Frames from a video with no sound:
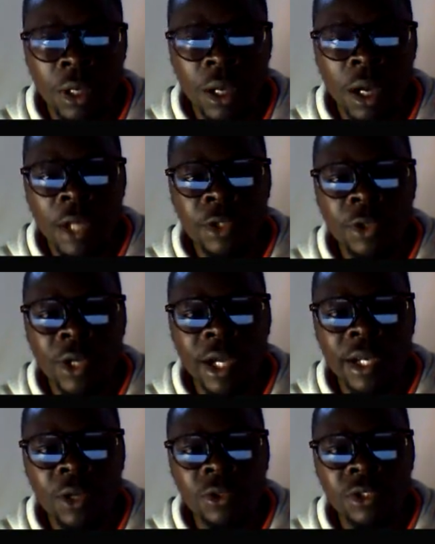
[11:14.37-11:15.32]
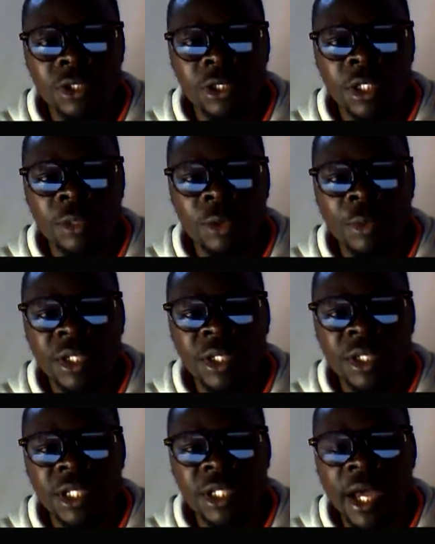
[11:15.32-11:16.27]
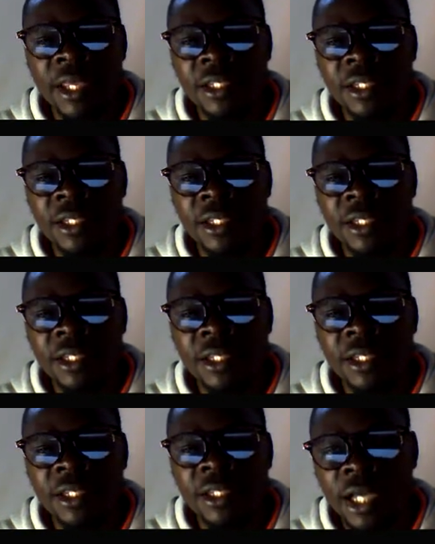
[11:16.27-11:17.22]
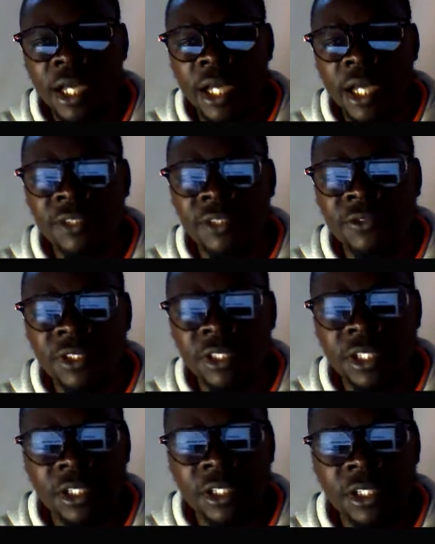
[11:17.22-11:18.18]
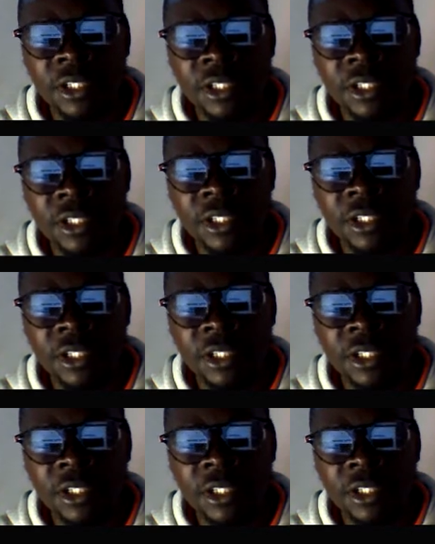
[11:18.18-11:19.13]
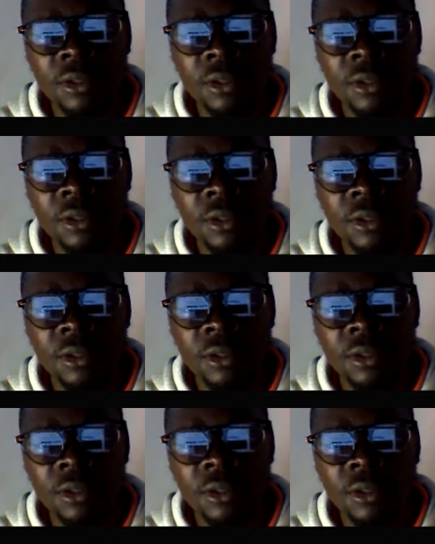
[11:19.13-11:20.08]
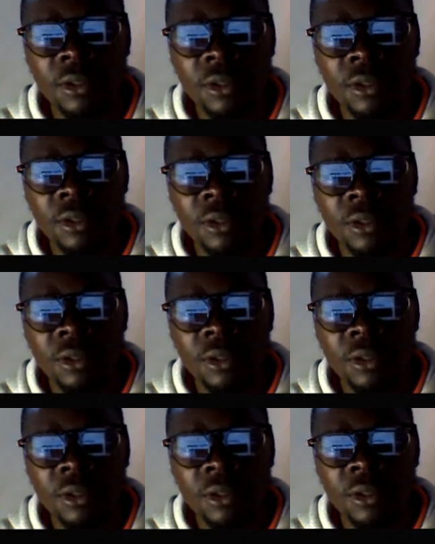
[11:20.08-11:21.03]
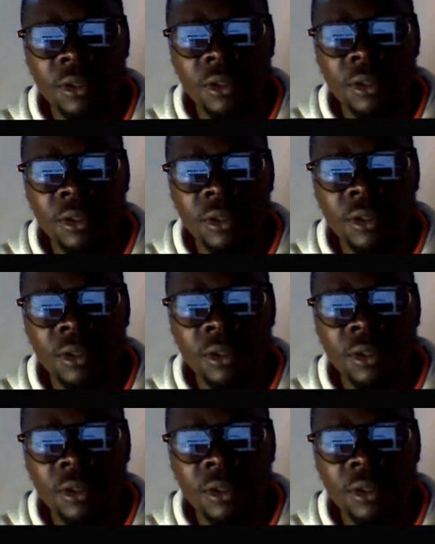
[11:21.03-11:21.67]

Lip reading: and you can now see the moment I activated Visual Composer, you can now see from this